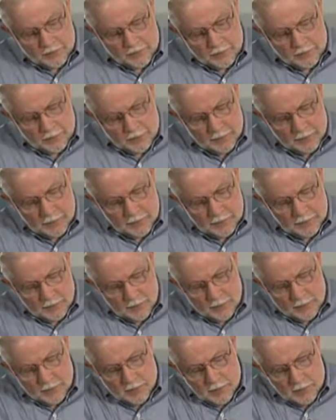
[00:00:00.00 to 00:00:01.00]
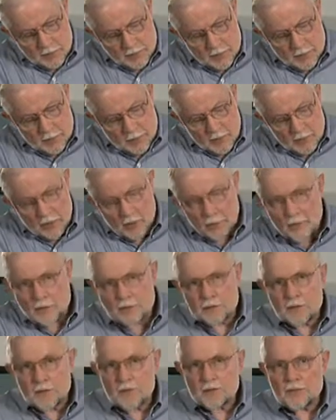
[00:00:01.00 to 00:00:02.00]
see that all we
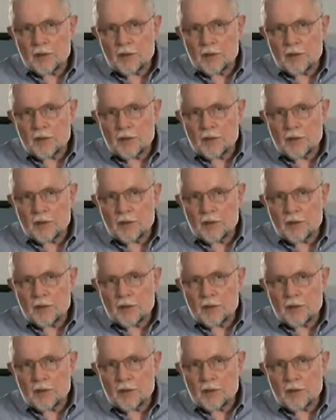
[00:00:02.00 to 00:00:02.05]
see is